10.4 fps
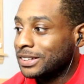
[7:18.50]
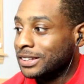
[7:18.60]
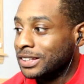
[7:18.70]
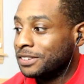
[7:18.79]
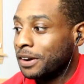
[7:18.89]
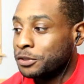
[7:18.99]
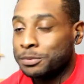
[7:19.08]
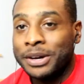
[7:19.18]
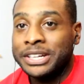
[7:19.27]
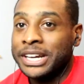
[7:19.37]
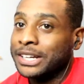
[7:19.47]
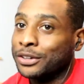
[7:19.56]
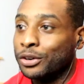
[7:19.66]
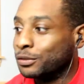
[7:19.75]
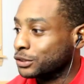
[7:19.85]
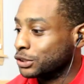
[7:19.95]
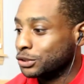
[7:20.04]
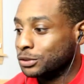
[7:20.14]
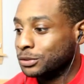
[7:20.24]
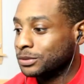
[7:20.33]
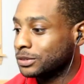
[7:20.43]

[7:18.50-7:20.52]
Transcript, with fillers: And Levi was about to hand it over too.